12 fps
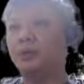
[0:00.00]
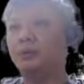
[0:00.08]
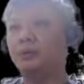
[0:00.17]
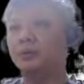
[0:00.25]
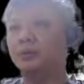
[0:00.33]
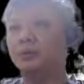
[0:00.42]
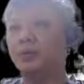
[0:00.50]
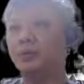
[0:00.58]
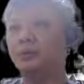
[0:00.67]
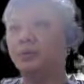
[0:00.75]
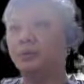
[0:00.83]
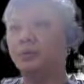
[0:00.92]
usually try
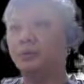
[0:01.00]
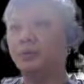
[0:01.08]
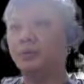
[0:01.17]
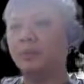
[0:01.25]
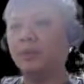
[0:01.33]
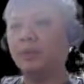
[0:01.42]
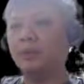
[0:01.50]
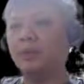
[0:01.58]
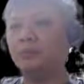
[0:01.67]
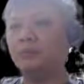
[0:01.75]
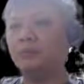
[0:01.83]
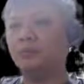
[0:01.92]
to command
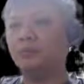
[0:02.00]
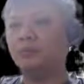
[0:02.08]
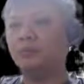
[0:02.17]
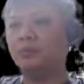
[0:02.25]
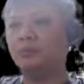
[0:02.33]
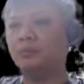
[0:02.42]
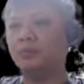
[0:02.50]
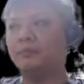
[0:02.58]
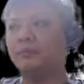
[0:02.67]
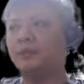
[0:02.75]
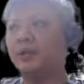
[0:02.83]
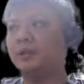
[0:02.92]
this rip
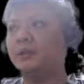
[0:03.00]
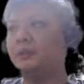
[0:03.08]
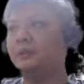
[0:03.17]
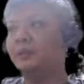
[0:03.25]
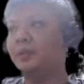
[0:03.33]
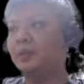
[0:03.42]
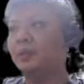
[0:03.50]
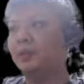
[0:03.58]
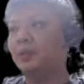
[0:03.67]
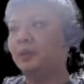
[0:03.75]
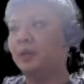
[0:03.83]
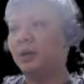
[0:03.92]
file.
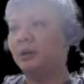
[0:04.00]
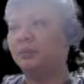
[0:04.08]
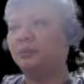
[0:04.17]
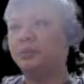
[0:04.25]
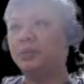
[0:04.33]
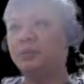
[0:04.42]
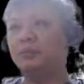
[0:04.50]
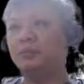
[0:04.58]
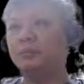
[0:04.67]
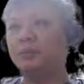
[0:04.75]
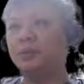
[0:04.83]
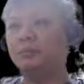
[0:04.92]
Now, p3
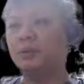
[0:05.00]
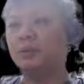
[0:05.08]
plus 1 to